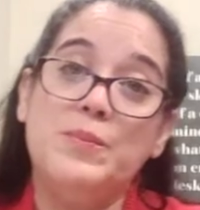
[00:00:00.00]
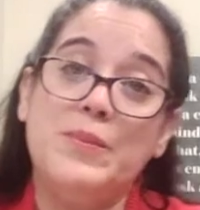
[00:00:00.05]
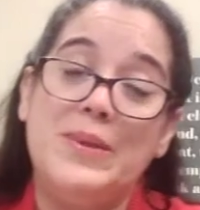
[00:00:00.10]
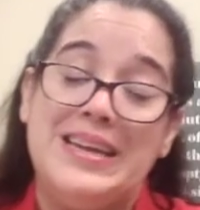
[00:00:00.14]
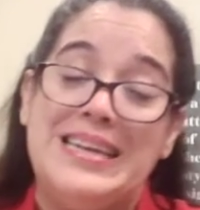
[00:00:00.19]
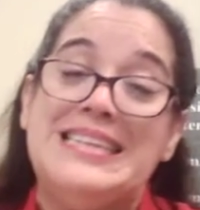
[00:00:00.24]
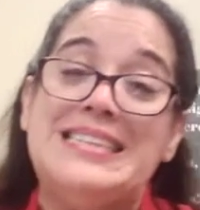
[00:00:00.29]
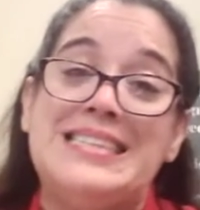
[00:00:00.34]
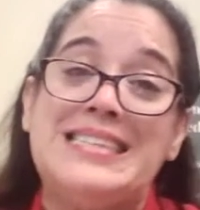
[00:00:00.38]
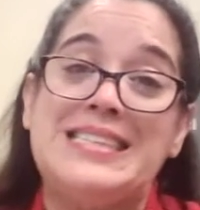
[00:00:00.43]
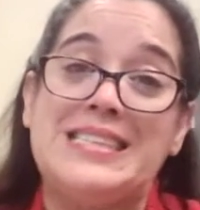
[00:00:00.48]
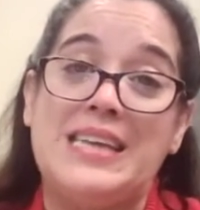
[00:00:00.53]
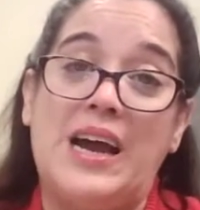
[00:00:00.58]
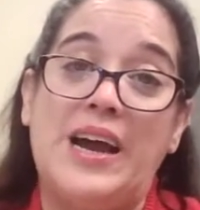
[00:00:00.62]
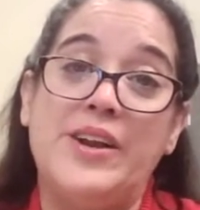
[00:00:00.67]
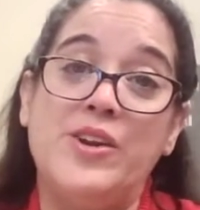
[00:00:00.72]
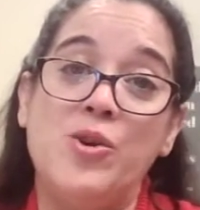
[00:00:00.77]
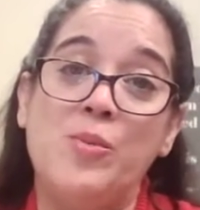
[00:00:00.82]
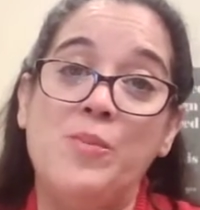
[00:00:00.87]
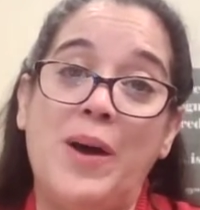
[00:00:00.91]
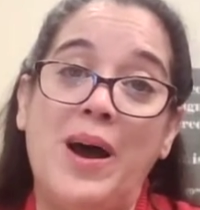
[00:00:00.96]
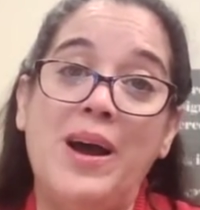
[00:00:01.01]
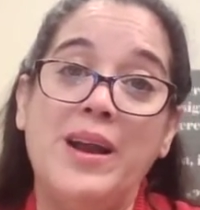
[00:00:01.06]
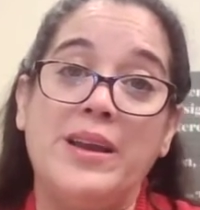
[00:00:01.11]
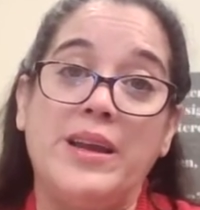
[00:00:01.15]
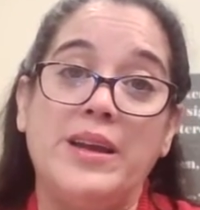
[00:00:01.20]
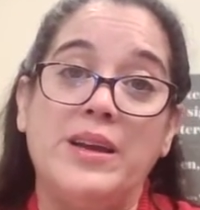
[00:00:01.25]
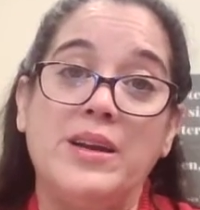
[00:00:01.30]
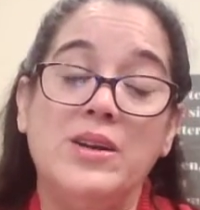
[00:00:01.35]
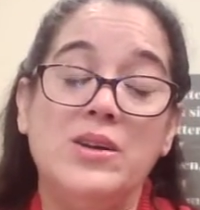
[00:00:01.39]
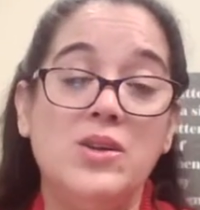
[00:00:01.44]
inside your
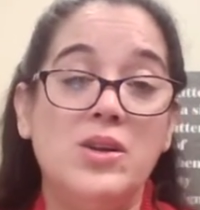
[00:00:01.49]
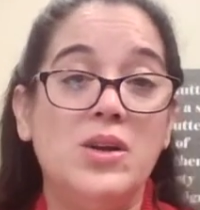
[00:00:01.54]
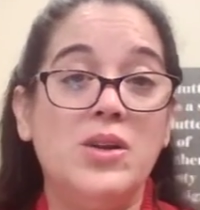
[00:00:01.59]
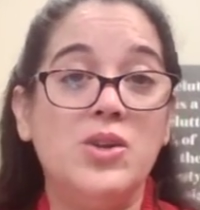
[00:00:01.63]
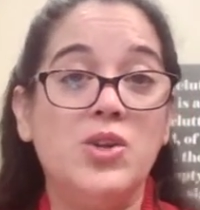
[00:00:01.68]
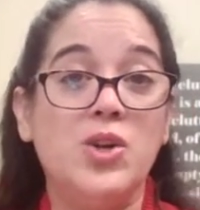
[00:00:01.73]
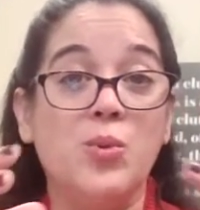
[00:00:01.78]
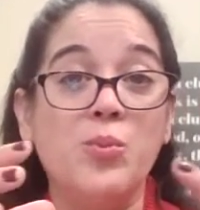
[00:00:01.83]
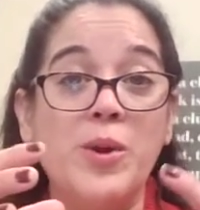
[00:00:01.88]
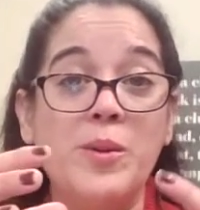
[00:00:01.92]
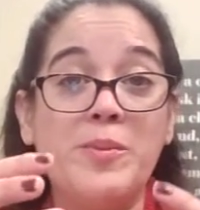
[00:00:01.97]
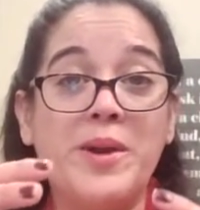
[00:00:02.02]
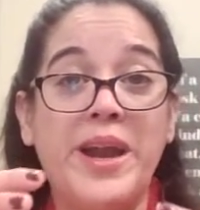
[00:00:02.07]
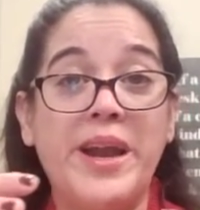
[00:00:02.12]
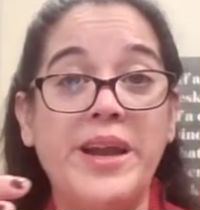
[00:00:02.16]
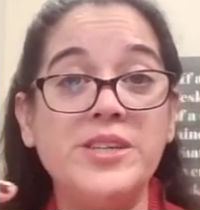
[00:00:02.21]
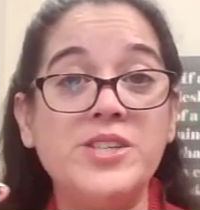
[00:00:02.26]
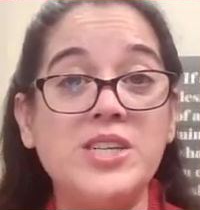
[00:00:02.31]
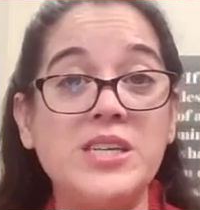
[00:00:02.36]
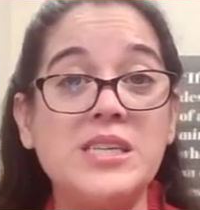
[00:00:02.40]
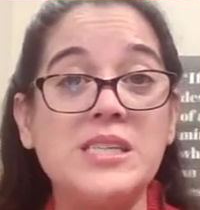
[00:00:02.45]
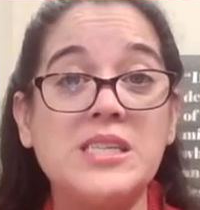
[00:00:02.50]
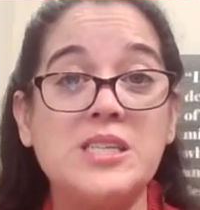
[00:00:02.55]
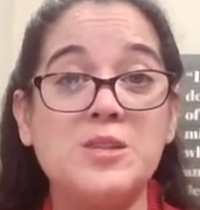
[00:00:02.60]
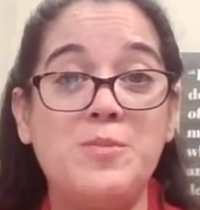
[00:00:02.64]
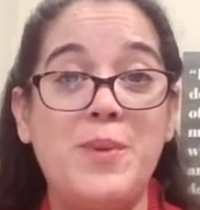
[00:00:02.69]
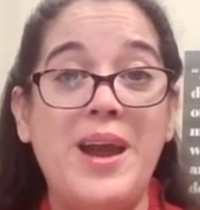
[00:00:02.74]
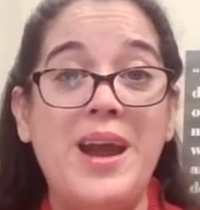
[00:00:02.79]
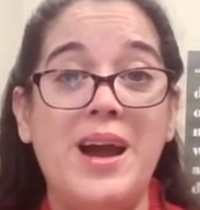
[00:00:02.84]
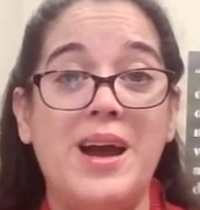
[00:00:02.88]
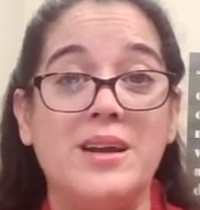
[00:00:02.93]
body. Your rib cage
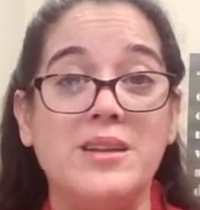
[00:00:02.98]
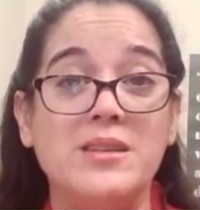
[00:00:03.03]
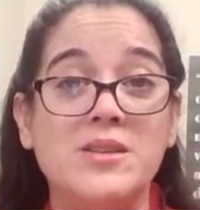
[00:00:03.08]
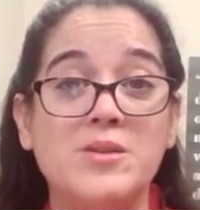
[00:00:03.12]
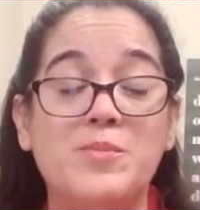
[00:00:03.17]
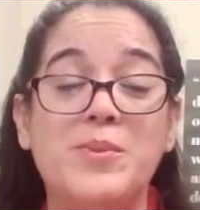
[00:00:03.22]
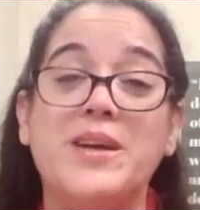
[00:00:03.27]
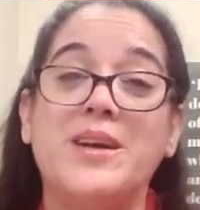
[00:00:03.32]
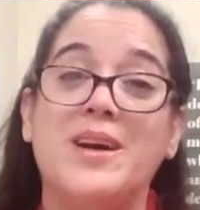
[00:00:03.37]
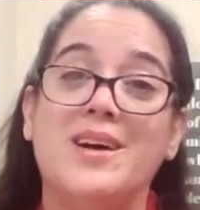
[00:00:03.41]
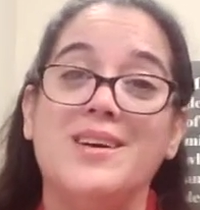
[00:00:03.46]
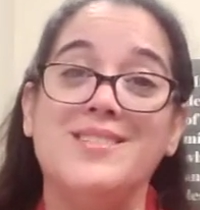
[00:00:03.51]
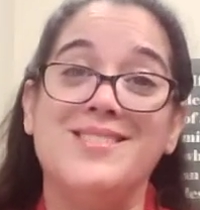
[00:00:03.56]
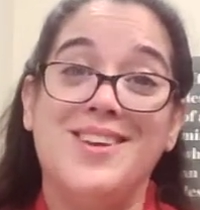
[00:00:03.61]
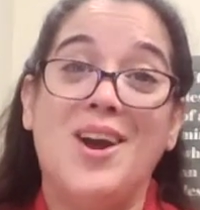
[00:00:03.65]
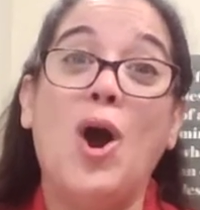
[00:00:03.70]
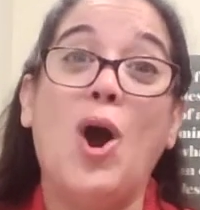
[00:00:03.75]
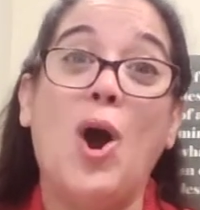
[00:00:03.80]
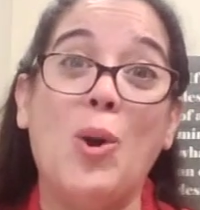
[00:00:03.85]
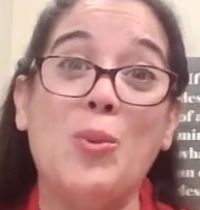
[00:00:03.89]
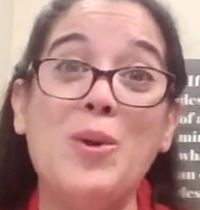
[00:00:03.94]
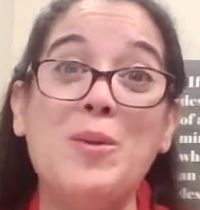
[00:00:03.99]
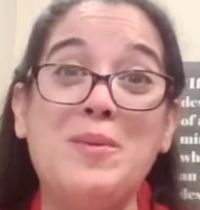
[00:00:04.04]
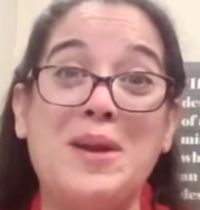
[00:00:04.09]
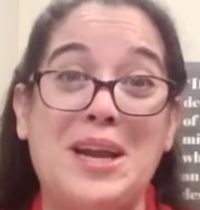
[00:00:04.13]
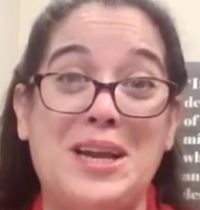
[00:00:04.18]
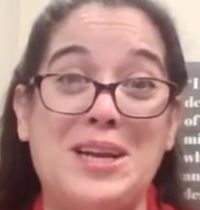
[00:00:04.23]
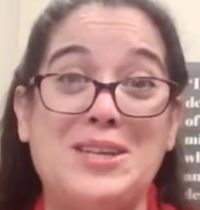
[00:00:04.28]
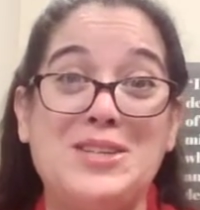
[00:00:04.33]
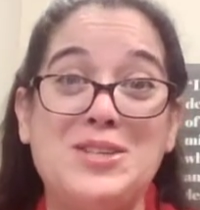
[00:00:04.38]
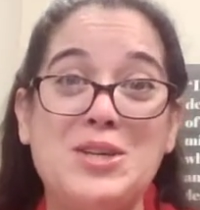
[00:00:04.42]
expands because our rib
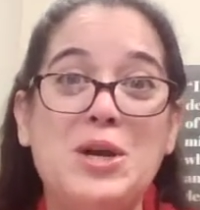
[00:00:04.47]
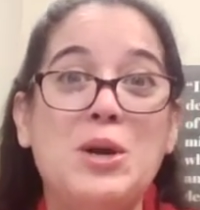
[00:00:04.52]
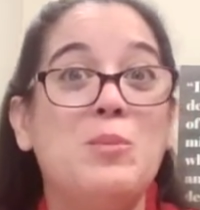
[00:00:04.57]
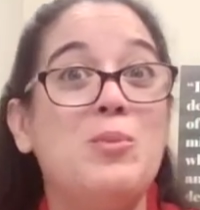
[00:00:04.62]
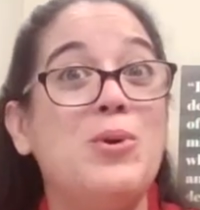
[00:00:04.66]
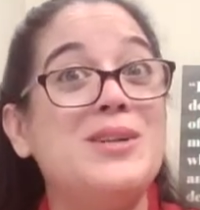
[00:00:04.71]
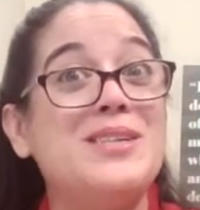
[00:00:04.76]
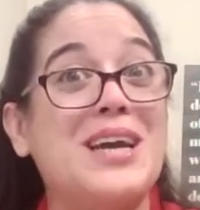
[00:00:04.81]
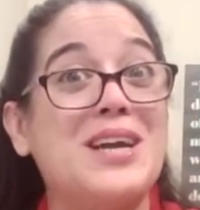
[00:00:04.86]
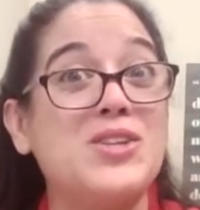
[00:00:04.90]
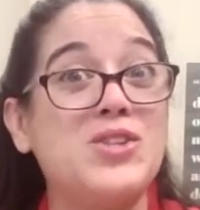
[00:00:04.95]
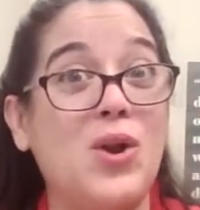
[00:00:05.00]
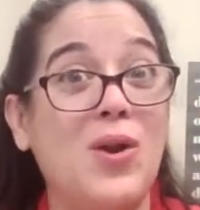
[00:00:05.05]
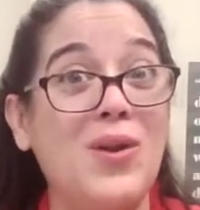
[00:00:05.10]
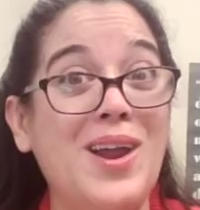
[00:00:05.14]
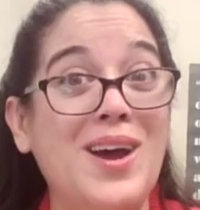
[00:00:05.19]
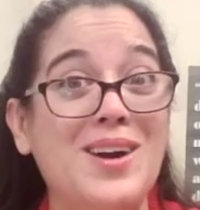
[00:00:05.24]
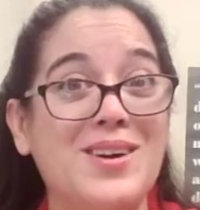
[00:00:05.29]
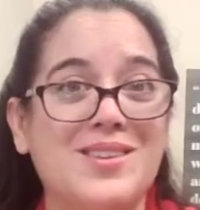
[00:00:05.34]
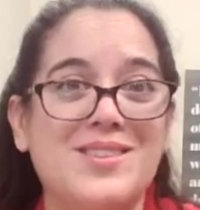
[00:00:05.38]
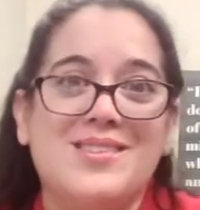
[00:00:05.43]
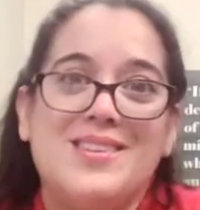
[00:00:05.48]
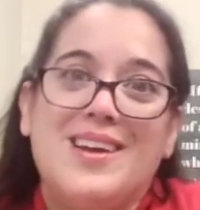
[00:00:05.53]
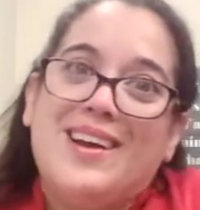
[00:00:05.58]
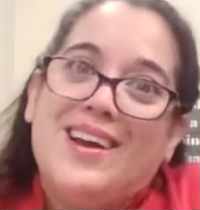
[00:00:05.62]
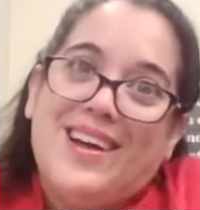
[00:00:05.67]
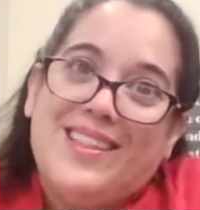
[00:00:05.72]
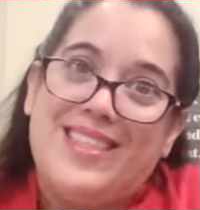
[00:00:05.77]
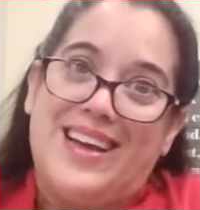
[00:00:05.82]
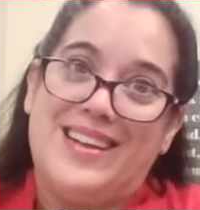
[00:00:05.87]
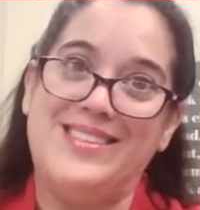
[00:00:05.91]
cage protects our lungs.
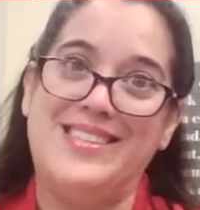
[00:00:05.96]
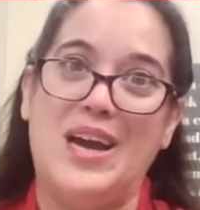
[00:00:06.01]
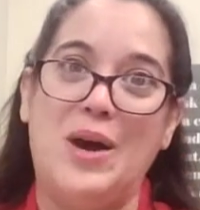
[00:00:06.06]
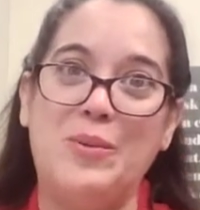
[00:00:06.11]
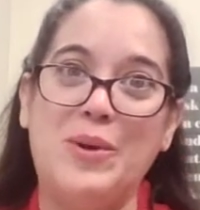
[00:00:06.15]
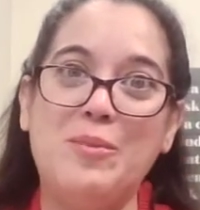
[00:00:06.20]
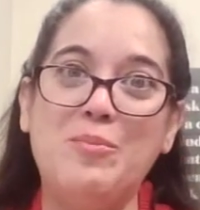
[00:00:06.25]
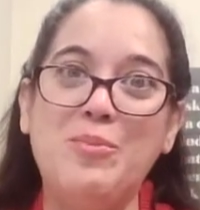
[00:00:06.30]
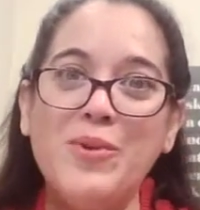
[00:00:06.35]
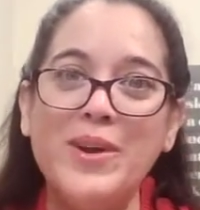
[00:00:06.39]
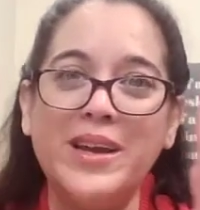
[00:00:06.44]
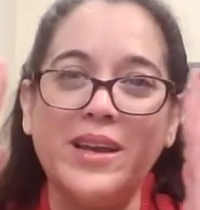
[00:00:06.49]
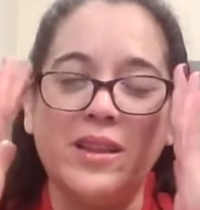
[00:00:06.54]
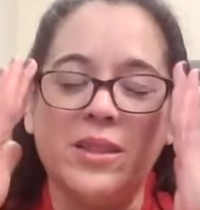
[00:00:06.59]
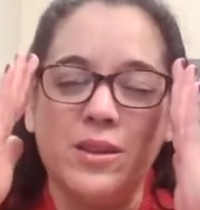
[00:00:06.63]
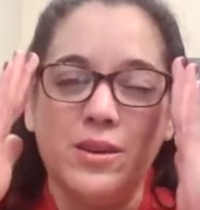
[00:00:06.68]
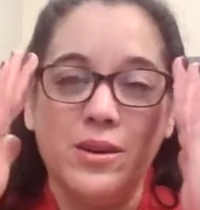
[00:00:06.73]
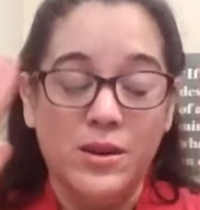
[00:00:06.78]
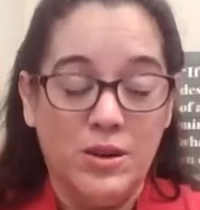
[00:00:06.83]
That's how we breathe.